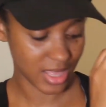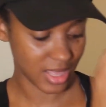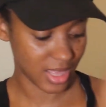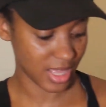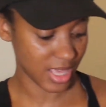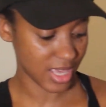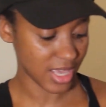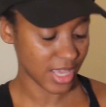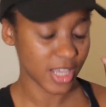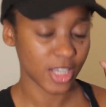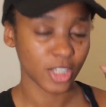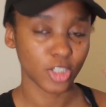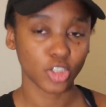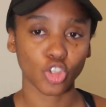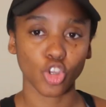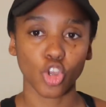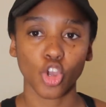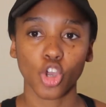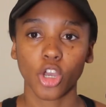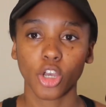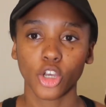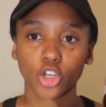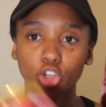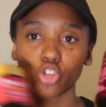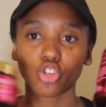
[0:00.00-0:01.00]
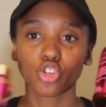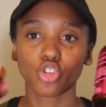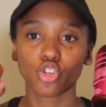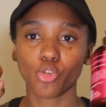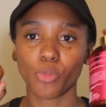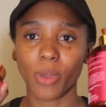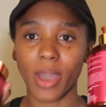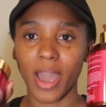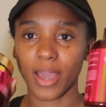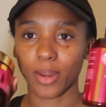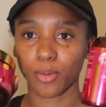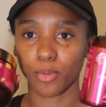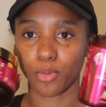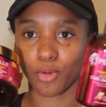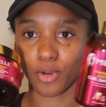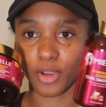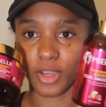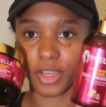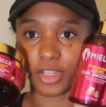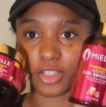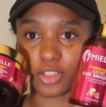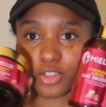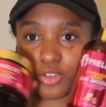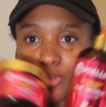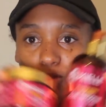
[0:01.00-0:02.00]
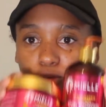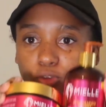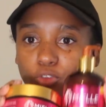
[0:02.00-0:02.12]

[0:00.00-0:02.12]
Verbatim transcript: These two bad boys